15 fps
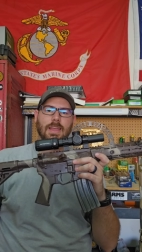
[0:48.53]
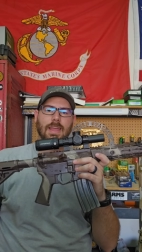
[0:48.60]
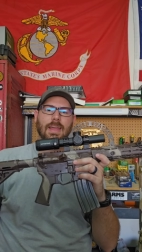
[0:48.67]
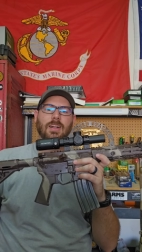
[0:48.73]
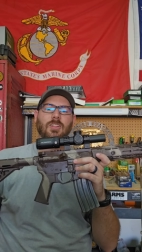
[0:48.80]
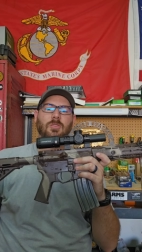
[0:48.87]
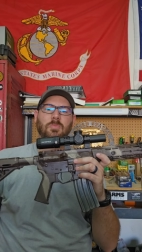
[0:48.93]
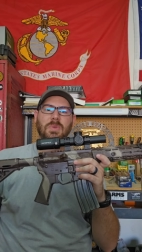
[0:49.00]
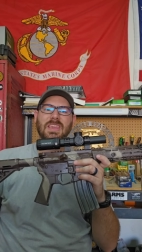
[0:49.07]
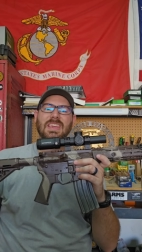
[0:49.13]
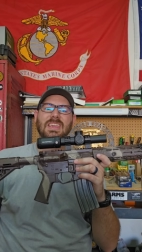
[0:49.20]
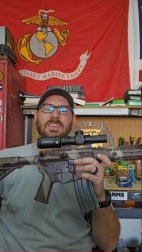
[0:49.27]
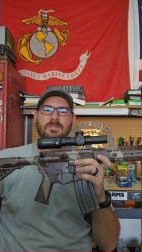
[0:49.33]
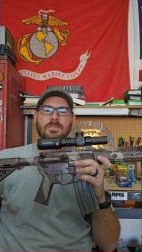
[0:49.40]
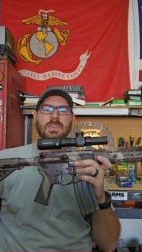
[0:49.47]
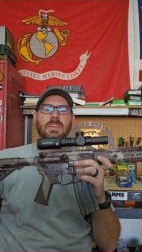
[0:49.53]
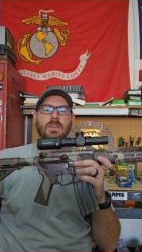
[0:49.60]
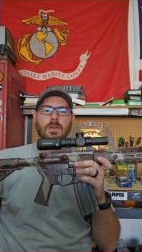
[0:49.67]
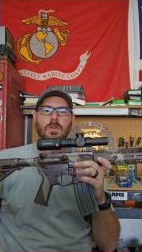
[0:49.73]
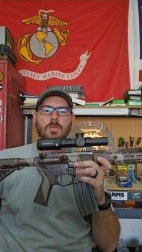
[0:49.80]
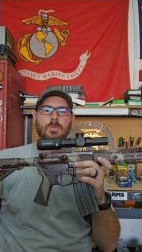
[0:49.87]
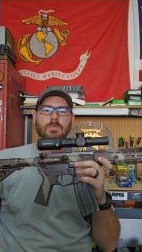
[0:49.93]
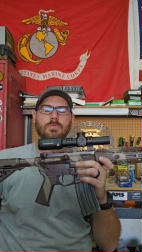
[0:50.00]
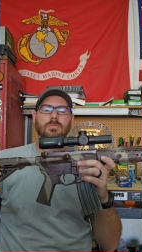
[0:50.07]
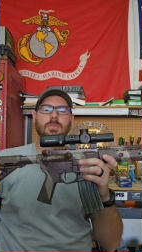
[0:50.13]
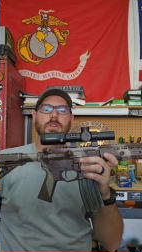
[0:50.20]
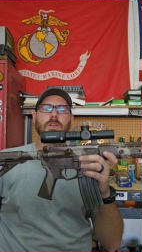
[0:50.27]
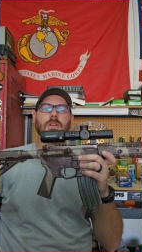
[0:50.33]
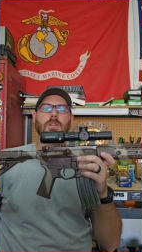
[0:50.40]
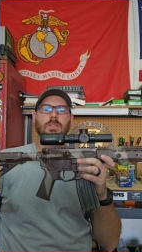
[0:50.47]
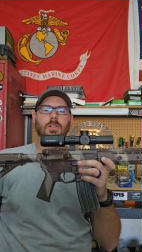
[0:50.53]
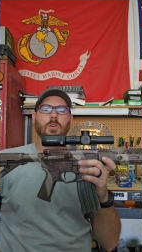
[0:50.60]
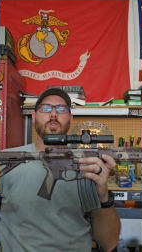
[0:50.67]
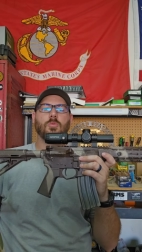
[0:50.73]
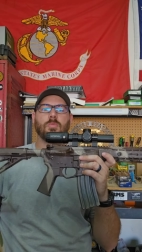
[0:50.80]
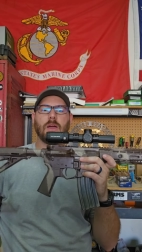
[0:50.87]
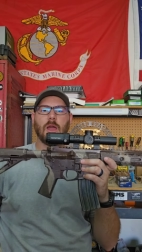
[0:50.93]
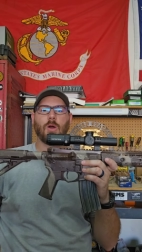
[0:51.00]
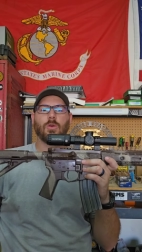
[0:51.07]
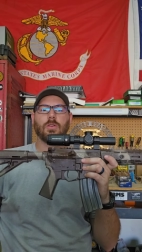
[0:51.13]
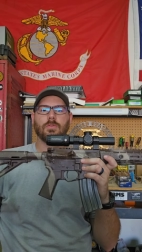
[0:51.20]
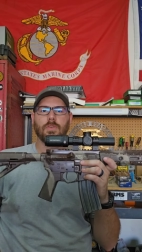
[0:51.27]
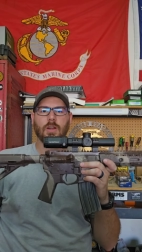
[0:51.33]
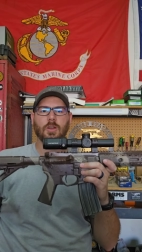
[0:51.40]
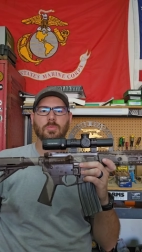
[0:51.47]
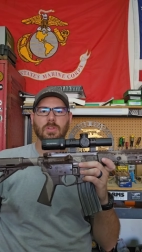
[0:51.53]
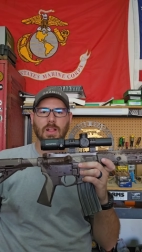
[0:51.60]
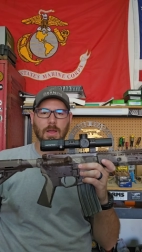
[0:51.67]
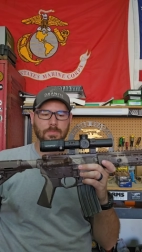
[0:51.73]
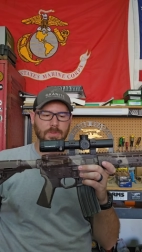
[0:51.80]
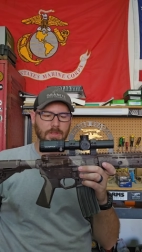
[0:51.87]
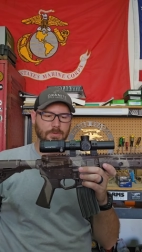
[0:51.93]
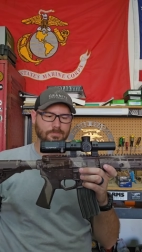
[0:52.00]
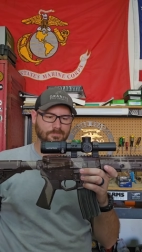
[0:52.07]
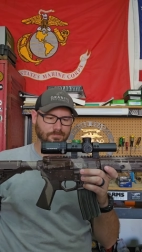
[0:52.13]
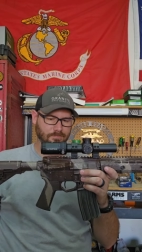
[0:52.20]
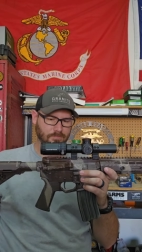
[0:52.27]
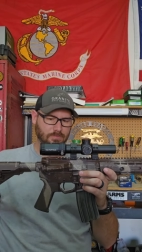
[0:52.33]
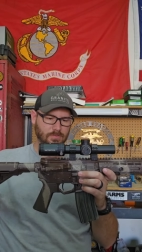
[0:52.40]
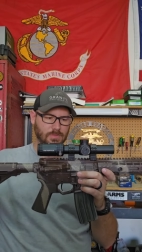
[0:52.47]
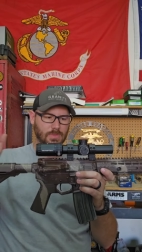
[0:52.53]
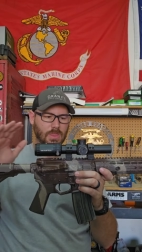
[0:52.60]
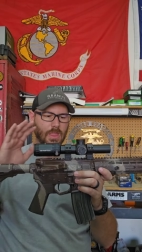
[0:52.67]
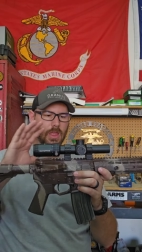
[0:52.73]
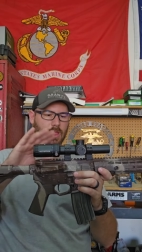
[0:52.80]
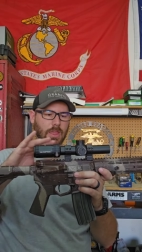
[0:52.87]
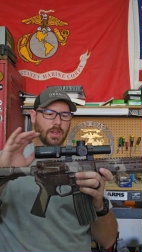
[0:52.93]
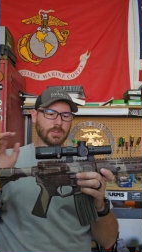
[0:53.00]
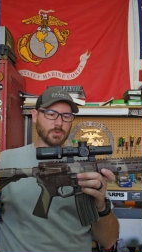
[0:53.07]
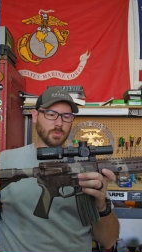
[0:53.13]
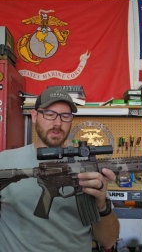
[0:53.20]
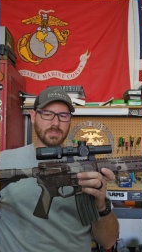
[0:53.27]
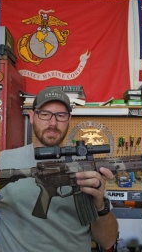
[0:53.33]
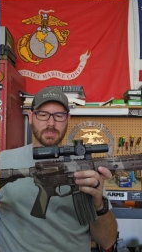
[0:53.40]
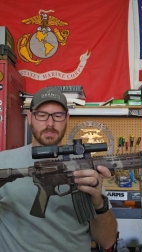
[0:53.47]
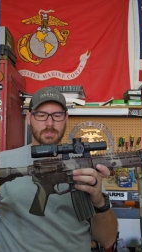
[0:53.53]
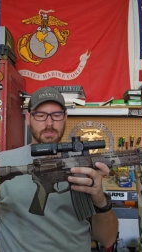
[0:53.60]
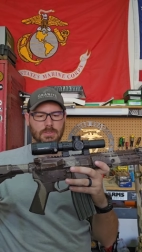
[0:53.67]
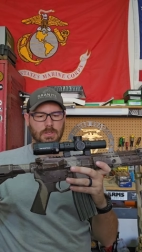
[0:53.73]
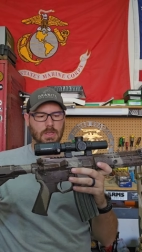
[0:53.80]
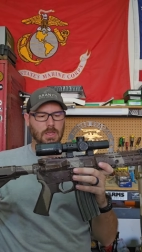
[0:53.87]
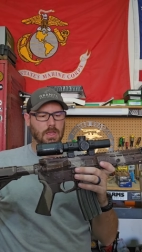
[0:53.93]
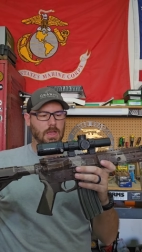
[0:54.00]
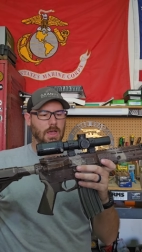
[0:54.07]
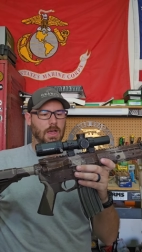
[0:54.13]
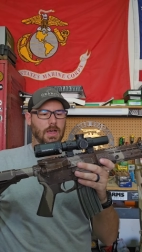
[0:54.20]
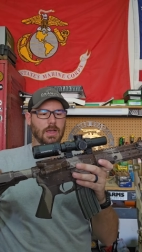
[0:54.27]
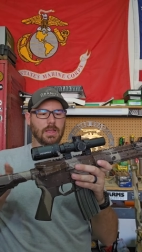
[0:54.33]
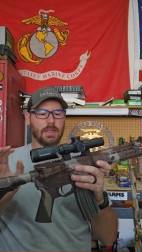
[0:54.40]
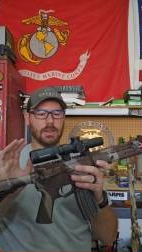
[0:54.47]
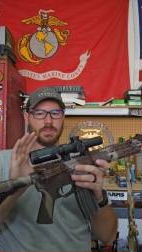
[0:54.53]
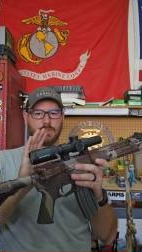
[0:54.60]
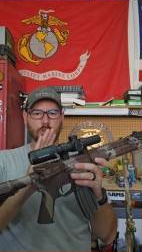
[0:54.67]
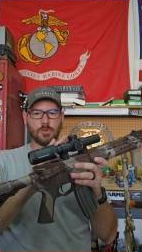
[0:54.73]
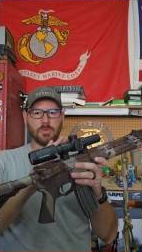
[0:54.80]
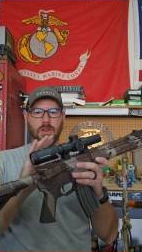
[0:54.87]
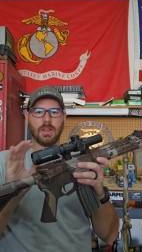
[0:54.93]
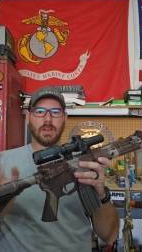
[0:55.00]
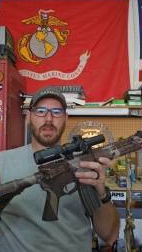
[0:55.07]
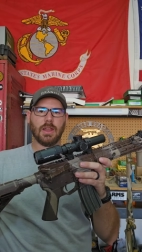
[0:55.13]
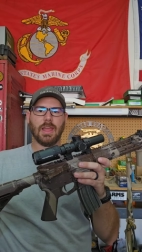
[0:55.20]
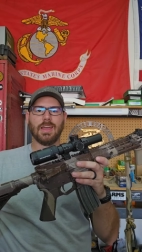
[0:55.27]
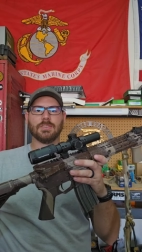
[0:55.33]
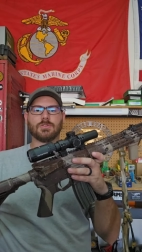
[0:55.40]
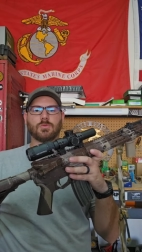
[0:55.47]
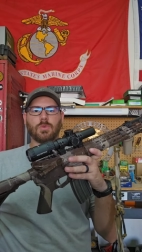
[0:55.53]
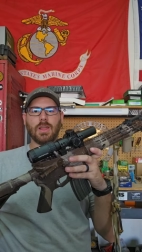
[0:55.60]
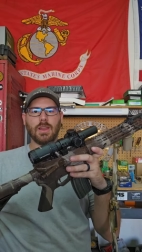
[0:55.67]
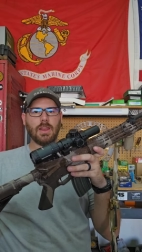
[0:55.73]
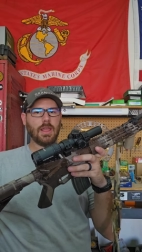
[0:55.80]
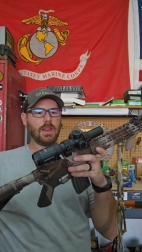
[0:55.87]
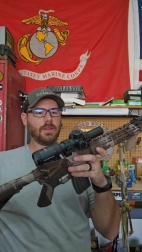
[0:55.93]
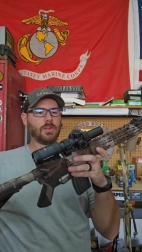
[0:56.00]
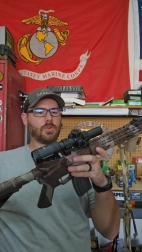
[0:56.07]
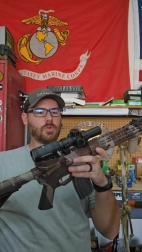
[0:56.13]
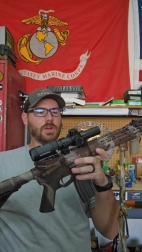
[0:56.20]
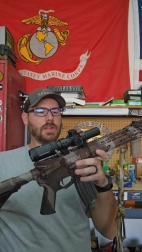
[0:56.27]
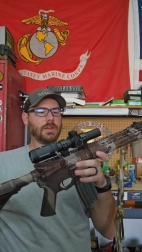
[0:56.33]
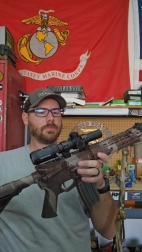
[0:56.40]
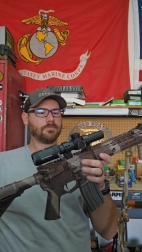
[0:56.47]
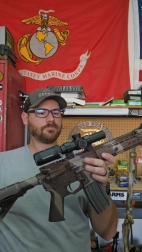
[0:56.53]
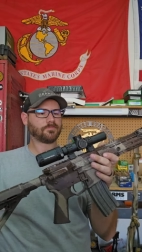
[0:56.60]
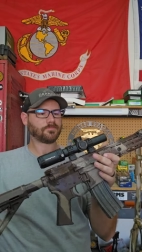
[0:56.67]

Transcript: LPVO low power variable optic. Again, it's 1 to 6. Uh, it is illuminated. It has red and green